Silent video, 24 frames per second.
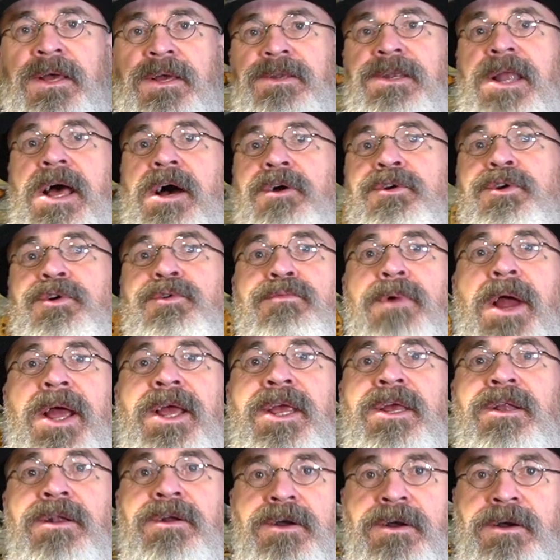Now your
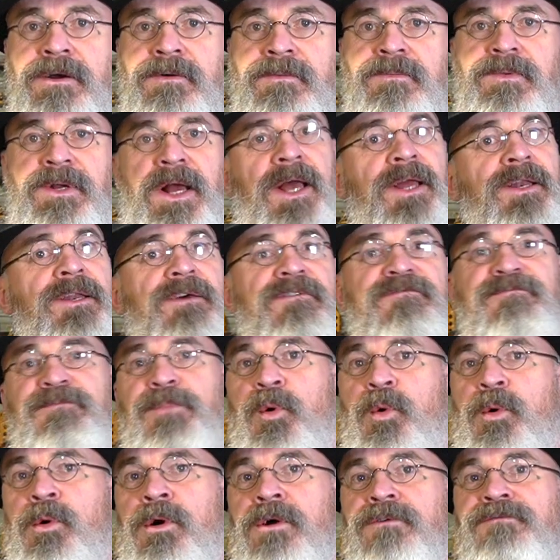regular kind of
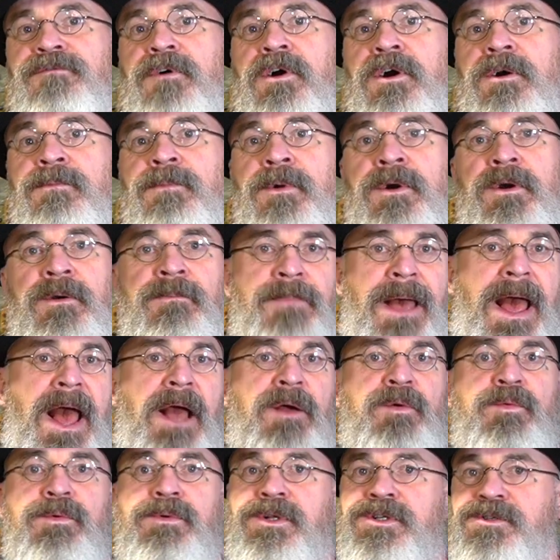poor farmer,
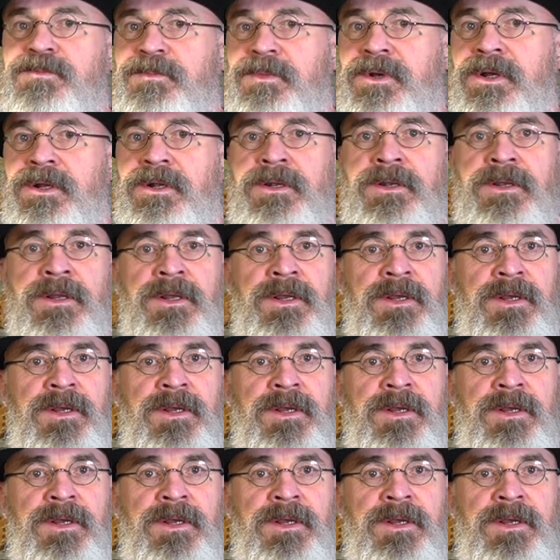backwoodsman,